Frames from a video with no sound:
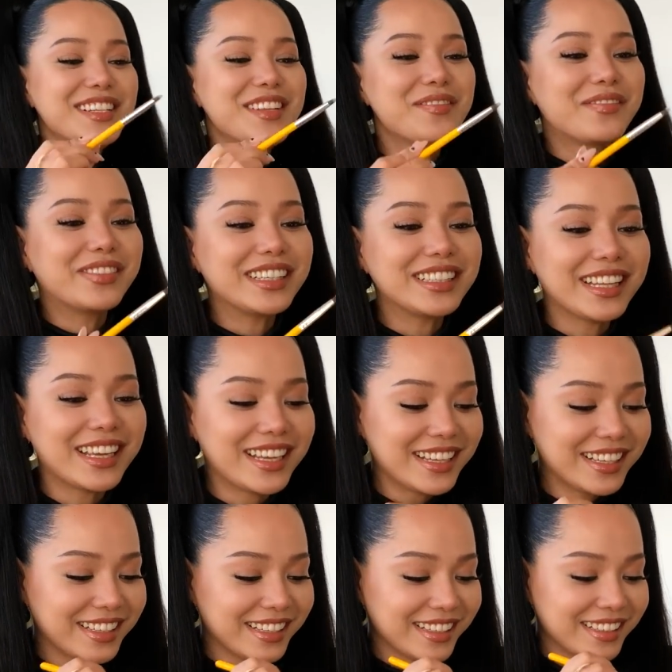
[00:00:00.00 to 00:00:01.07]
But
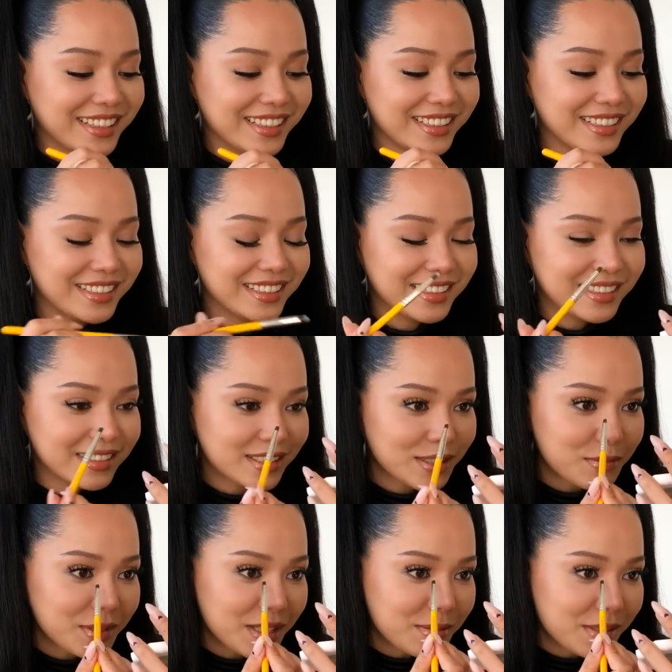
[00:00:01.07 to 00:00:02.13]
like,
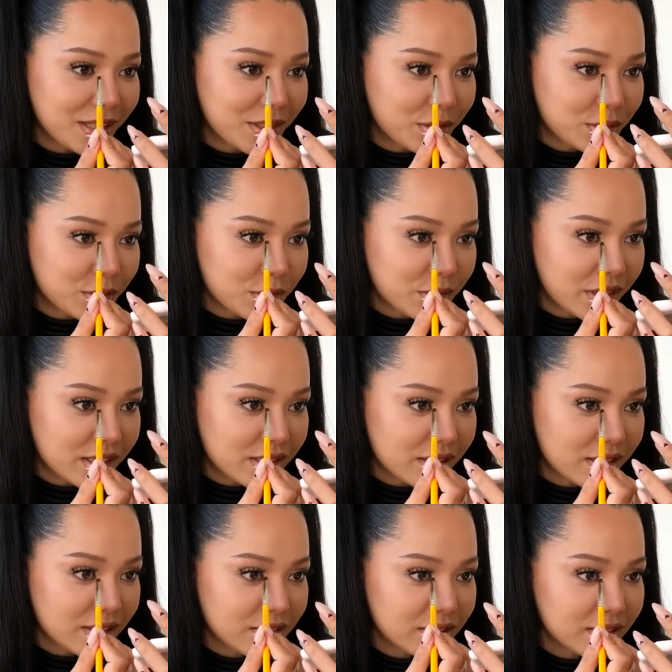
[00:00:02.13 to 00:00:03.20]
sometimes I go too crazy.